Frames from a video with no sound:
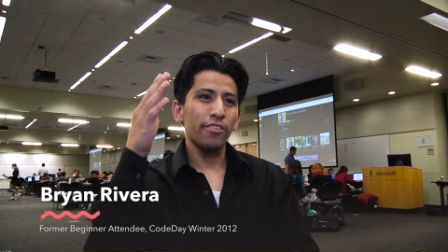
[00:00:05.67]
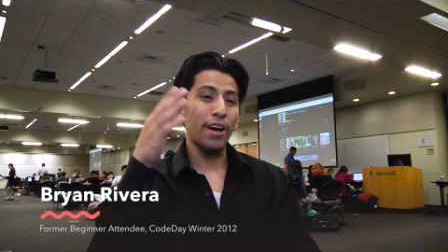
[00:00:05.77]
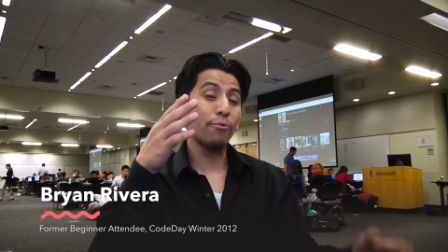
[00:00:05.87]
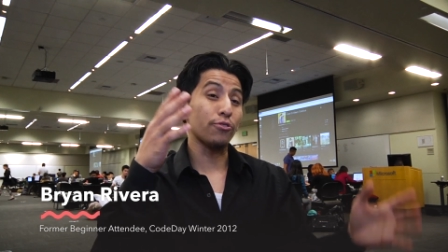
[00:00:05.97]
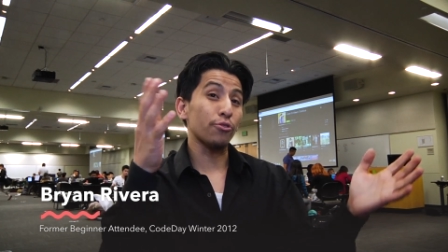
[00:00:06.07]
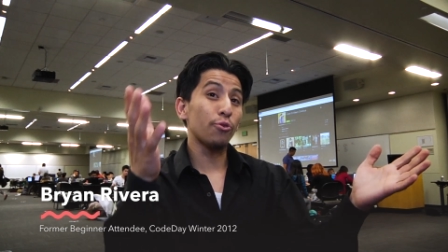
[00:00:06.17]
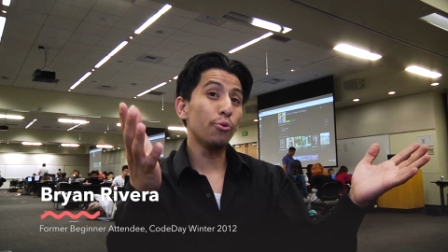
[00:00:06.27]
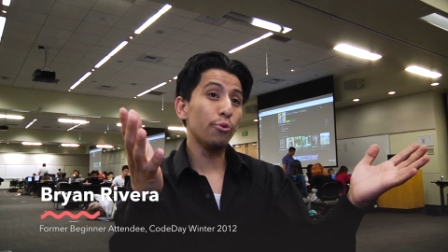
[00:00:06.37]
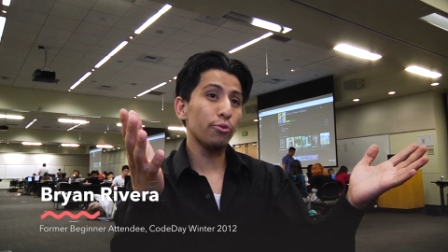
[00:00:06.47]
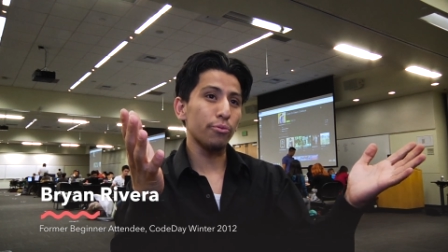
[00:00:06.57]
That was
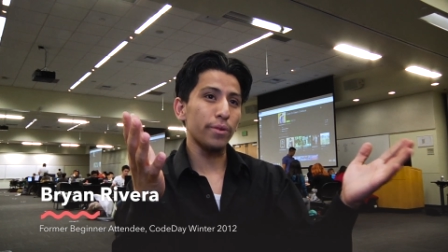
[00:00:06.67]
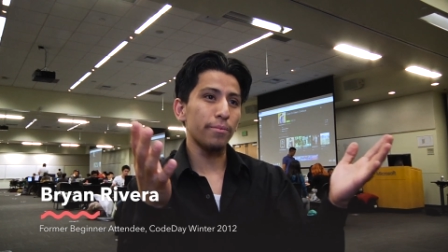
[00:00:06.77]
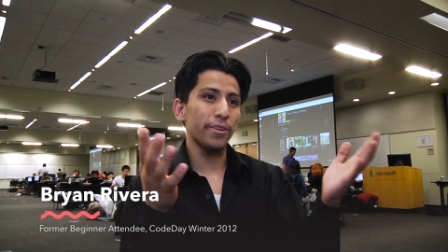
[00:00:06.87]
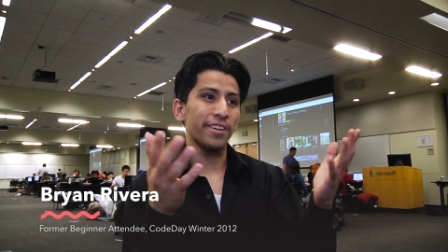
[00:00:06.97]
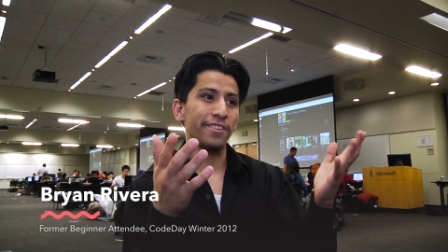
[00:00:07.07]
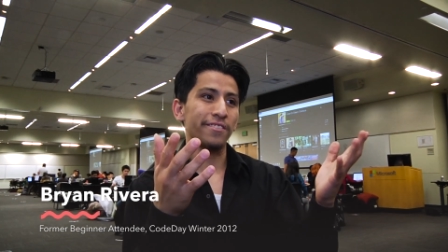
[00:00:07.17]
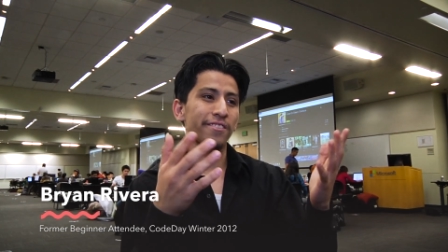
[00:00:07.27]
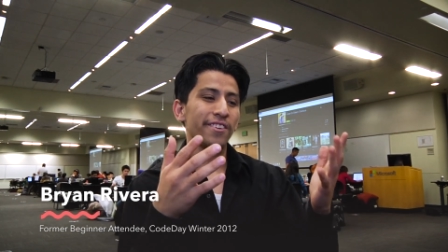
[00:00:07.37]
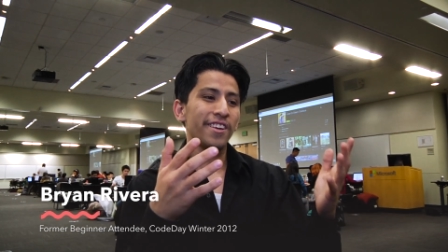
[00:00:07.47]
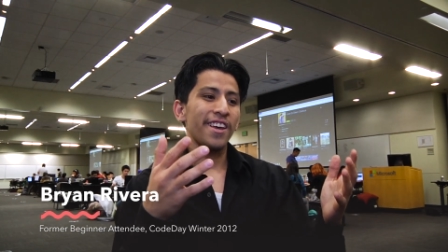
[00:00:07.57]
cool to me
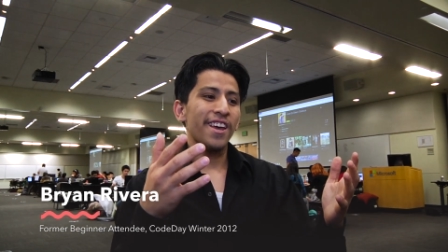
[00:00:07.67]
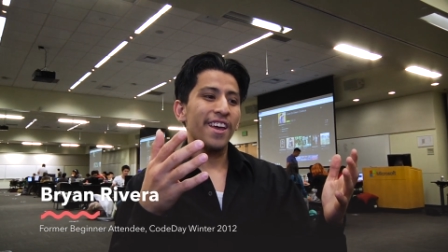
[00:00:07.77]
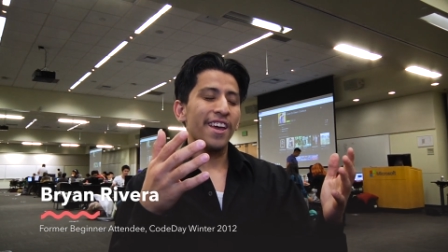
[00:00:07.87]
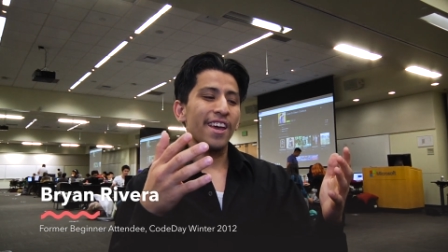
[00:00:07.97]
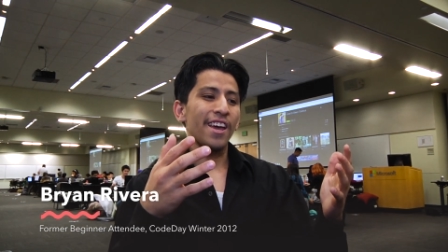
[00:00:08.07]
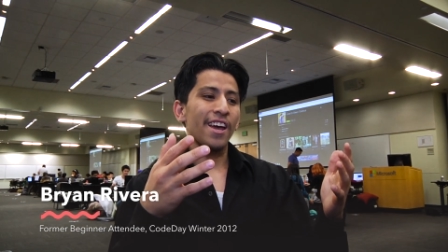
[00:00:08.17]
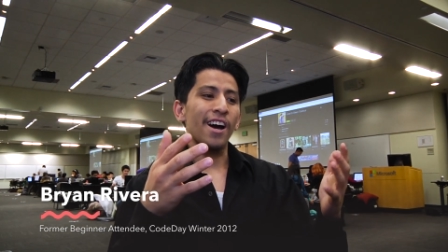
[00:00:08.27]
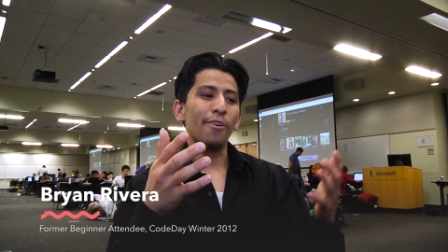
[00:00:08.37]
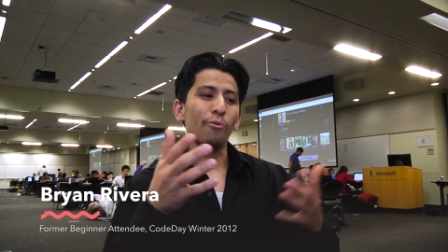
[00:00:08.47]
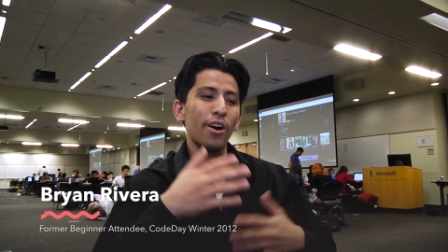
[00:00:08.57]
because
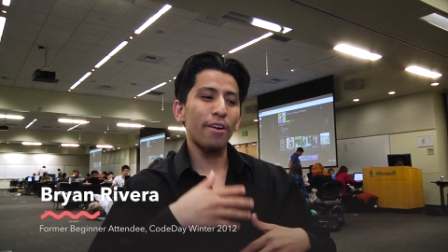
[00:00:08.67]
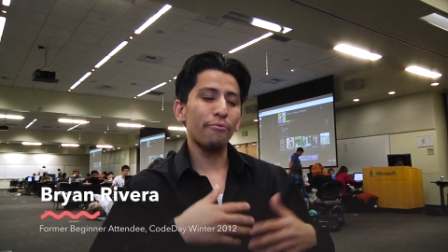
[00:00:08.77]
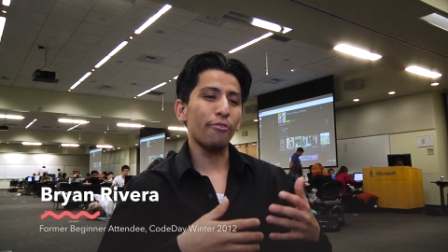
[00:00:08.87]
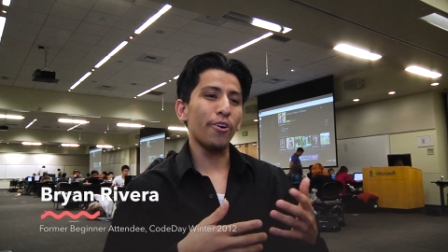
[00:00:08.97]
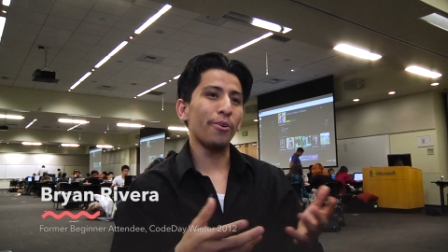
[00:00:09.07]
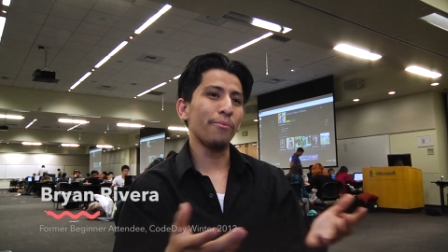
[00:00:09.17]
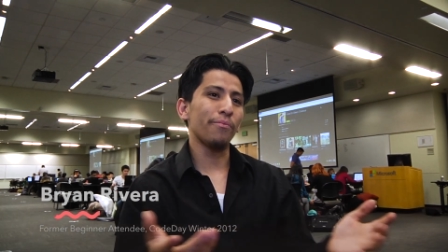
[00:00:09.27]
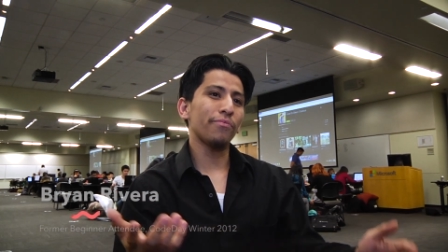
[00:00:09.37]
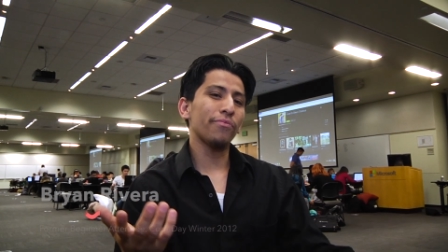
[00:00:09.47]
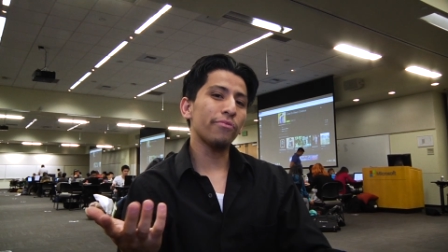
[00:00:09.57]
uh, where I'm from,